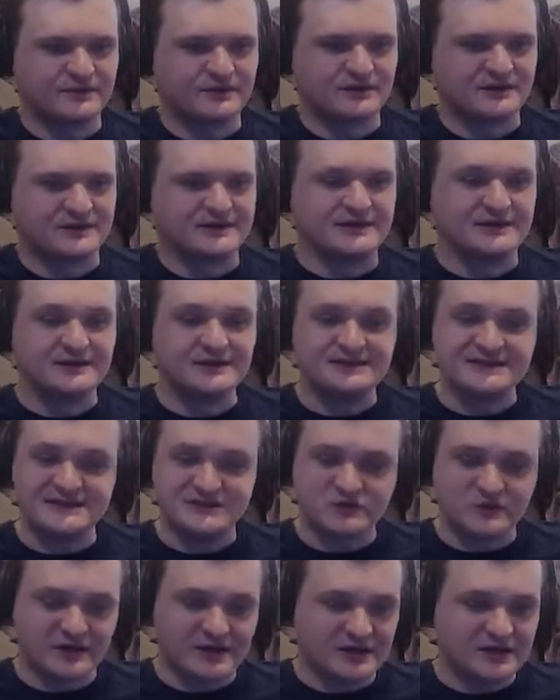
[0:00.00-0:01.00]
The
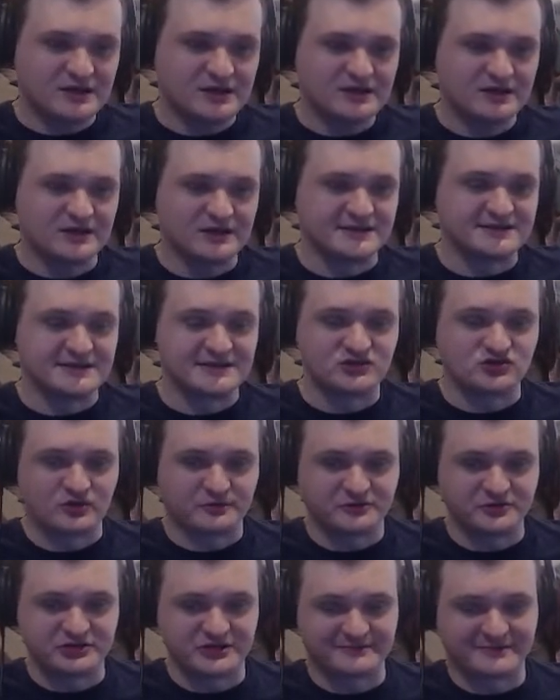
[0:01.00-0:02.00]
easiest way is a
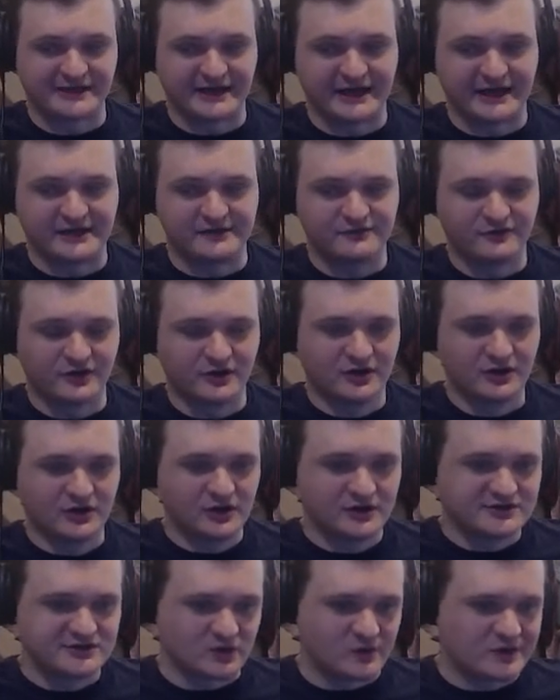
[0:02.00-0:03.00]
triple jump dive.
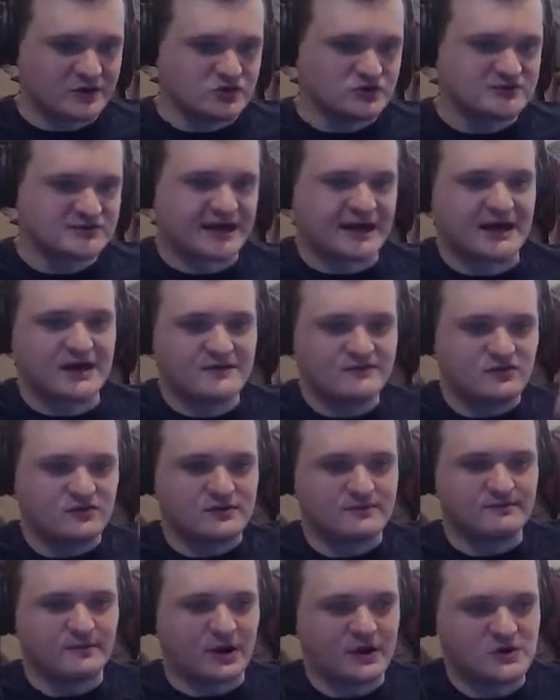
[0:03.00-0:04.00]
So when you dive,
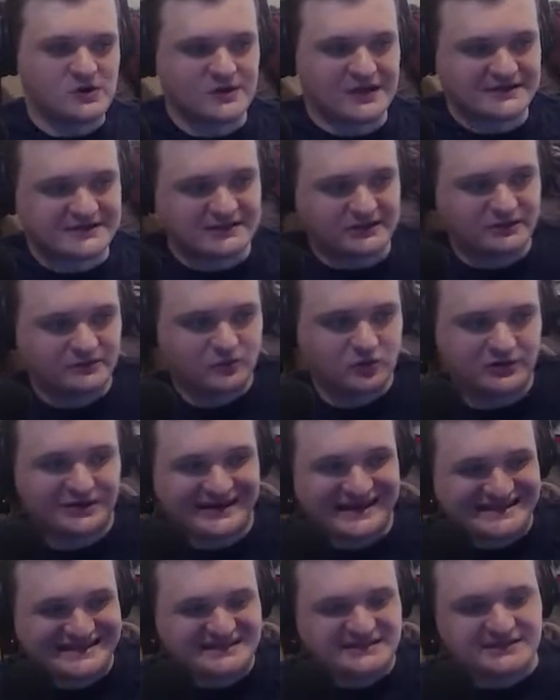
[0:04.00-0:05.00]
Mario gets a little more
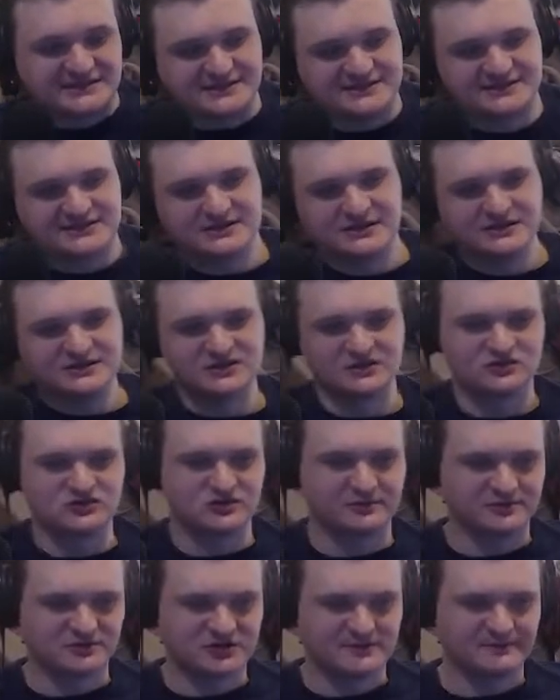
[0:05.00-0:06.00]
distance. So
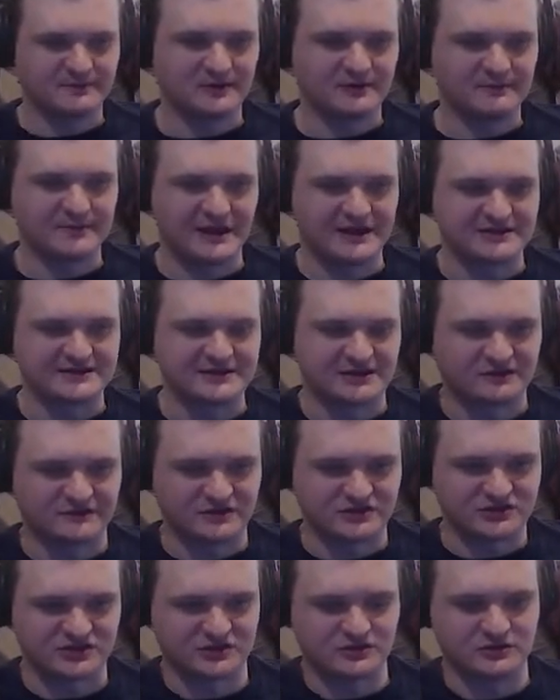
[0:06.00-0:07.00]
triple jump by itself,
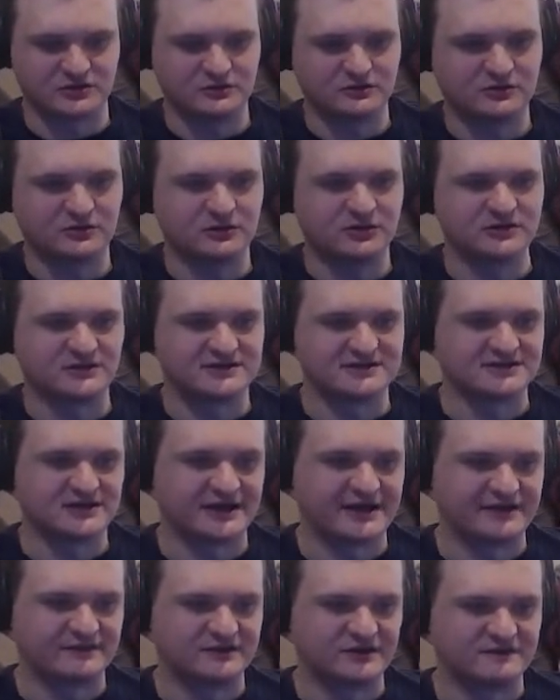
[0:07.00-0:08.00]
I'll show you, does
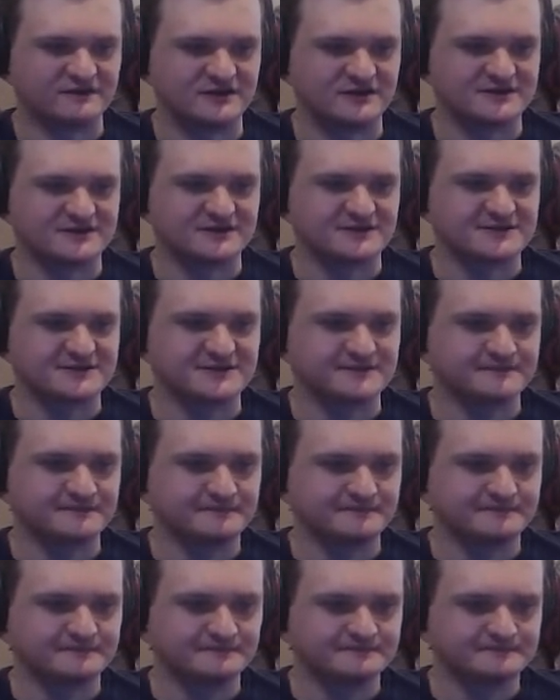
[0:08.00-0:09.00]
not have enough distance.
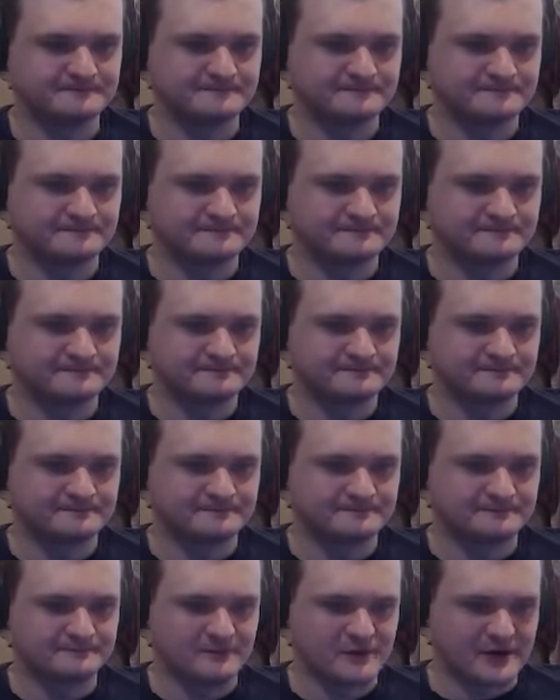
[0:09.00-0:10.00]

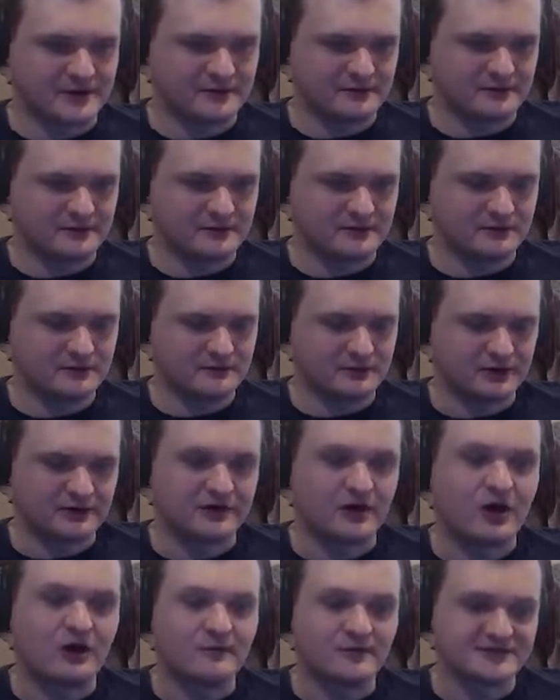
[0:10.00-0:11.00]
Right? Well, it
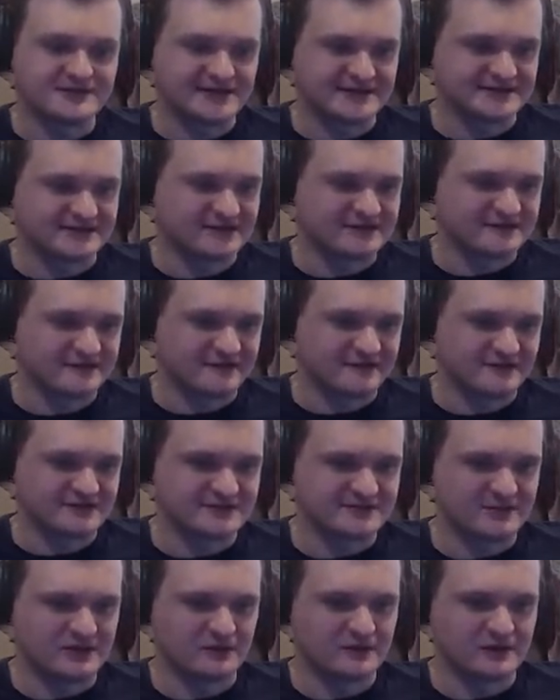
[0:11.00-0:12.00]
almost has enough
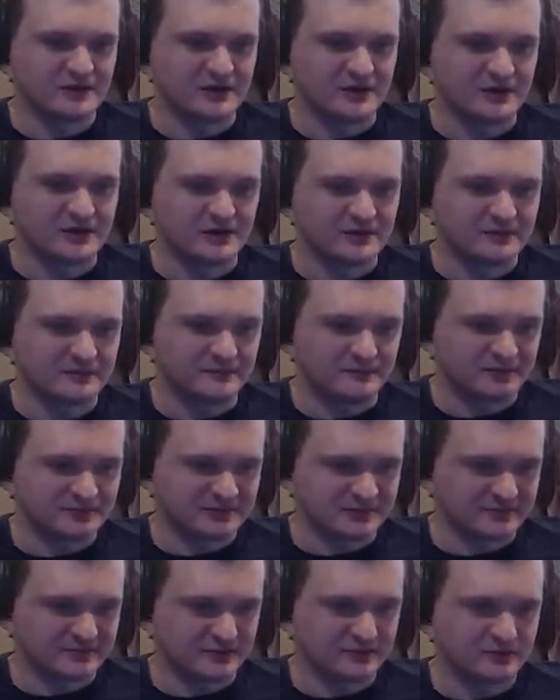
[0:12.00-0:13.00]
difference, but we push
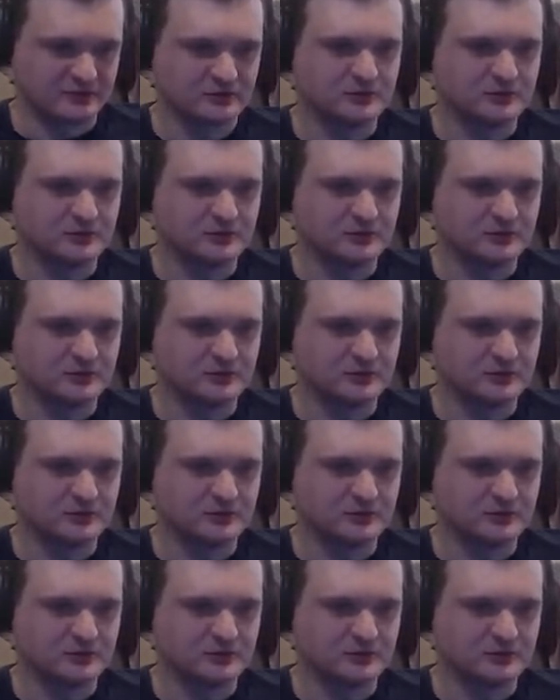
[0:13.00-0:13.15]
the pole.